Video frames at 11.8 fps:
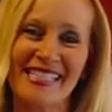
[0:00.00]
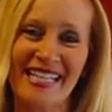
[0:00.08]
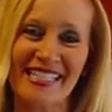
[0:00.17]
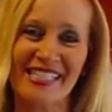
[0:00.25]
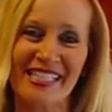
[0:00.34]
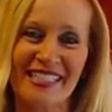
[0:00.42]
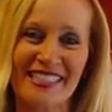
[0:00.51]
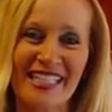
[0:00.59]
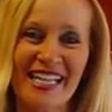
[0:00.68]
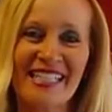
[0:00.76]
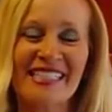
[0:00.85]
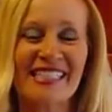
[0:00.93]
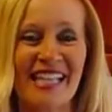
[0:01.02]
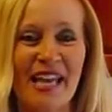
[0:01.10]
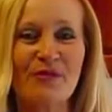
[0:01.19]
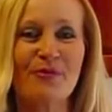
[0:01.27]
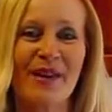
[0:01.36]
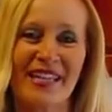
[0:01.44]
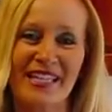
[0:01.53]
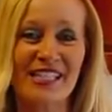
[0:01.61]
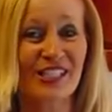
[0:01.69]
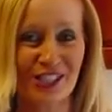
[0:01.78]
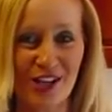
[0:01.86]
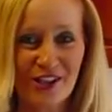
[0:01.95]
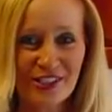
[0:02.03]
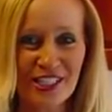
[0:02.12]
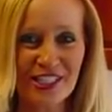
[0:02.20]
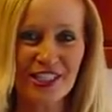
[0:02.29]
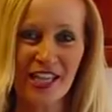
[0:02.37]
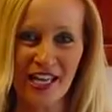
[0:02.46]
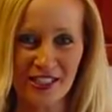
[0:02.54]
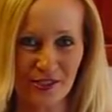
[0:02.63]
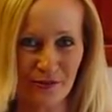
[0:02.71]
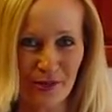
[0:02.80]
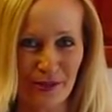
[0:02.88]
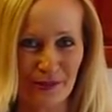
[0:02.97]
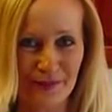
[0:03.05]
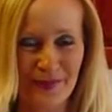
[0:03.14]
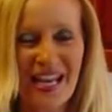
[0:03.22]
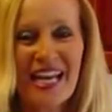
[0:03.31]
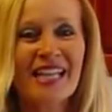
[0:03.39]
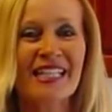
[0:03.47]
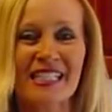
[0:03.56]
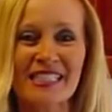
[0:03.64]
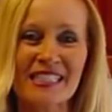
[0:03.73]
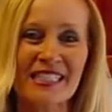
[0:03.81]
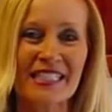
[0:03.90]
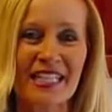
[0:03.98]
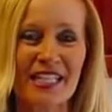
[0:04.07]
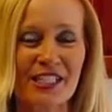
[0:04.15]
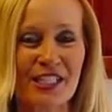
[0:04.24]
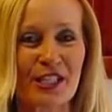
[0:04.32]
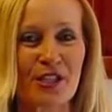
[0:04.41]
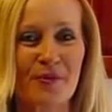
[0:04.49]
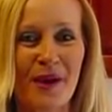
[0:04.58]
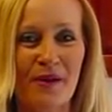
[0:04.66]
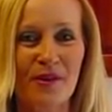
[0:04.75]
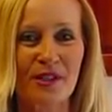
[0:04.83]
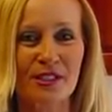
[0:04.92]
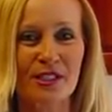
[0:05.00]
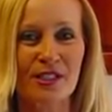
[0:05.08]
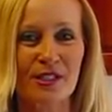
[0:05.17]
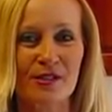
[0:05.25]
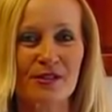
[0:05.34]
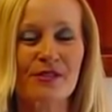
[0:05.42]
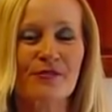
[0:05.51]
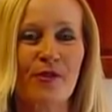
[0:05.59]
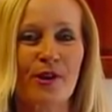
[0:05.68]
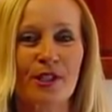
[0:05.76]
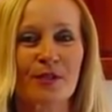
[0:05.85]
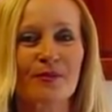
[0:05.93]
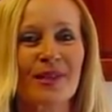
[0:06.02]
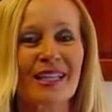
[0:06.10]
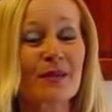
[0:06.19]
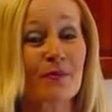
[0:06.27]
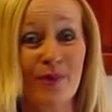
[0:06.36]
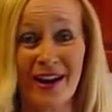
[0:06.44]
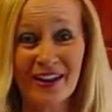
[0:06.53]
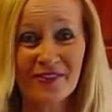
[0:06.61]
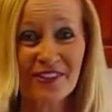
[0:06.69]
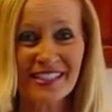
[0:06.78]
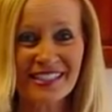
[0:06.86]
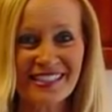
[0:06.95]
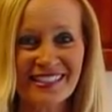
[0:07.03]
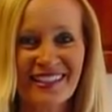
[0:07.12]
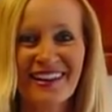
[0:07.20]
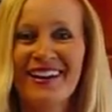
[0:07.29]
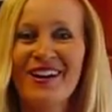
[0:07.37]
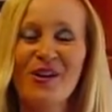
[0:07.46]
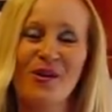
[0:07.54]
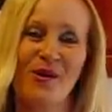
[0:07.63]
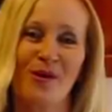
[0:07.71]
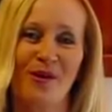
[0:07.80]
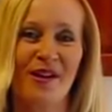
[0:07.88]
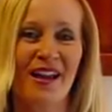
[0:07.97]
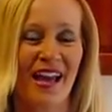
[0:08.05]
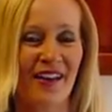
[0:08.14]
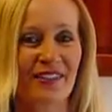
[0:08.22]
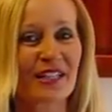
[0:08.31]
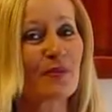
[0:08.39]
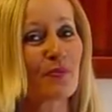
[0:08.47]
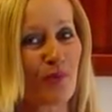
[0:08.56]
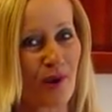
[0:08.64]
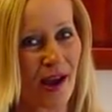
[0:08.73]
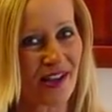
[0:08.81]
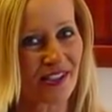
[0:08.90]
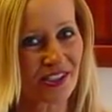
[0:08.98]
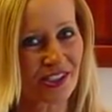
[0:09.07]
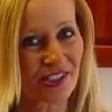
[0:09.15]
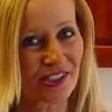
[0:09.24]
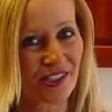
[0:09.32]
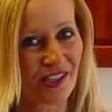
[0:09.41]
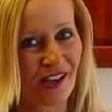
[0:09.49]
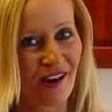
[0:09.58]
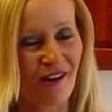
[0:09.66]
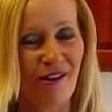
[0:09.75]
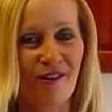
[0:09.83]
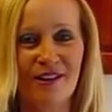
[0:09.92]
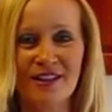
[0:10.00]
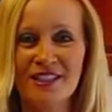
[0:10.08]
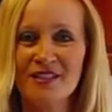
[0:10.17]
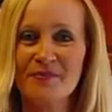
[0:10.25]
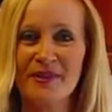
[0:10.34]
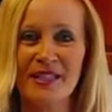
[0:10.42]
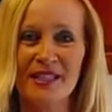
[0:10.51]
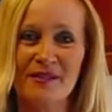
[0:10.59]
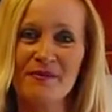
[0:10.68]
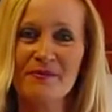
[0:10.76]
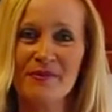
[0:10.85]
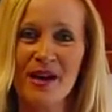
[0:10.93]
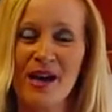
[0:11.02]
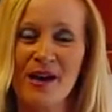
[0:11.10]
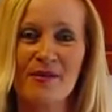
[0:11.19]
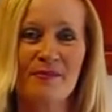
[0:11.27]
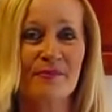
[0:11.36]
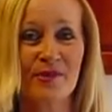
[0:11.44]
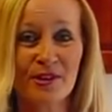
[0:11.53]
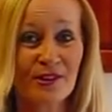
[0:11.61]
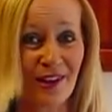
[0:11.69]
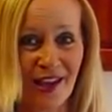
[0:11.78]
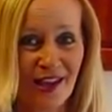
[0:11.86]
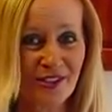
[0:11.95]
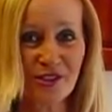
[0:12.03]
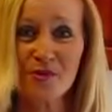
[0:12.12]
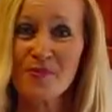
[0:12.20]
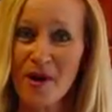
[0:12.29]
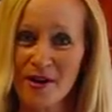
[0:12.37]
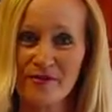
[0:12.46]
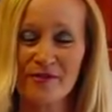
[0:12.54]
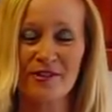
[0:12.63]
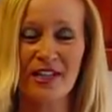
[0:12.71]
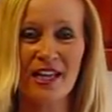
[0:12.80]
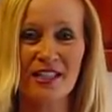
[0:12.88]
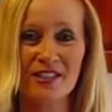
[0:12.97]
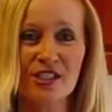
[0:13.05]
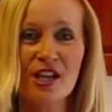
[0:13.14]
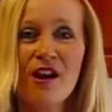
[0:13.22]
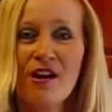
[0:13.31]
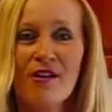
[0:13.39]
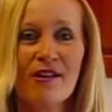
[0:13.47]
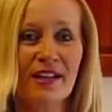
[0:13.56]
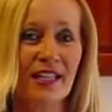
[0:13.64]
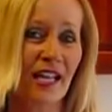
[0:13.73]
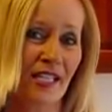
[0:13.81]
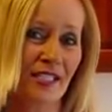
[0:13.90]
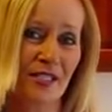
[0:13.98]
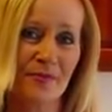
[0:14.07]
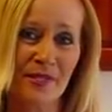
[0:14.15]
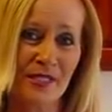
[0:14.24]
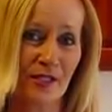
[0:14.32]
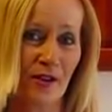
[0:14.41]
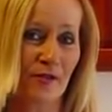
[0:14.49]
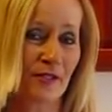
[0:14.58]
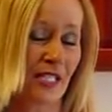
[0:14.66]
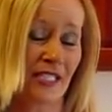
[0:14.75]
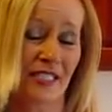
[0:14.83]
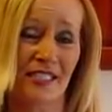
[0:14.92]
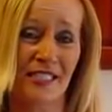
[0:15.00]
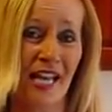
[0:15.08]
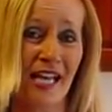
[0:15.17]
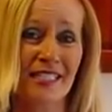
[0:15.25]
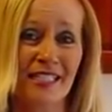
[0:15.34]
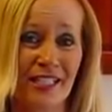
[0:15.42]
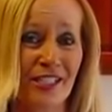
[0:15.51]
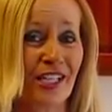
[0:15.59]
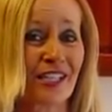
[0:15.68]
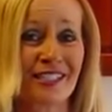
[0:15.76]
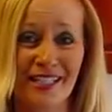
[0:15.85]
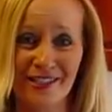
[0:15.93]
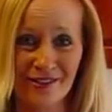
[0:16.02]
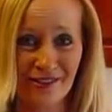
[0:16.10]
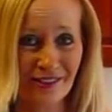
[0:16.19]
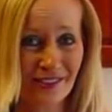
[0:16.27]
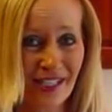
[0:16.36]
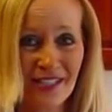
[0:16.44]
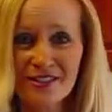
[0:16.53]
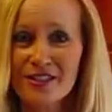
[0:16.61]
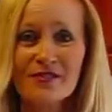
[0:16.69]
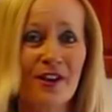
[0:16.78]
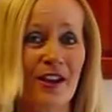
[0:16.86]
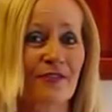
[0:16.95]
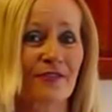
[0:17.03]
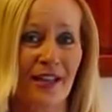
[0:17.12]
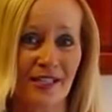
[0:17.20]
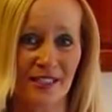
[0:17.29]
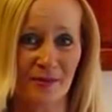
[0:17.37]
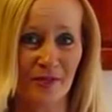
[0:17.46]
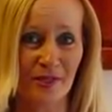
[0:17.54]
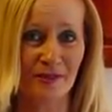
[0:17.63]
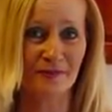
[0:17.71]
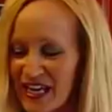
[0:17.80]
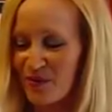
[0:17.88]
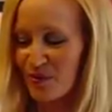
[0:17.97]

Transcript: Kitchen. Today we're making sausage casserole, and this is a dish that you might want to use for a complete breakfast or have it at brunch, or it could be uh, your lunch or part of your lunch, or it can actually be served as a side dish at dinner. So it's very flexible.